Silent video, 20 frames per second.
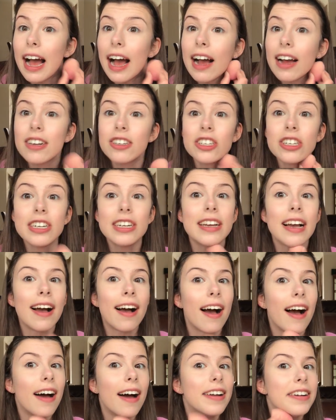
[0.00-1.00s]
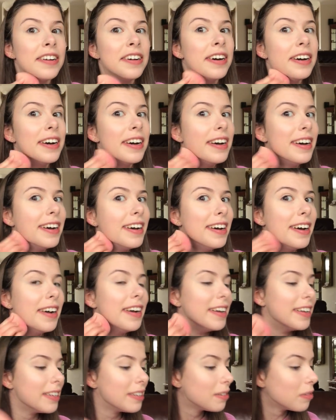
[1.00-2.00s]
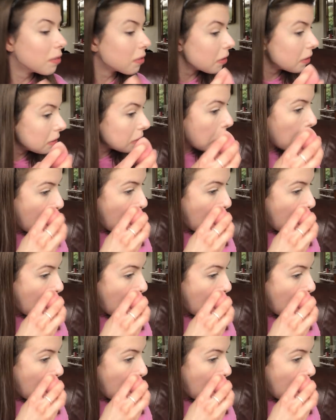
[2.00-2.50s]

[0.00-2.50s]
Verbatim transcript: actually can. It's not good.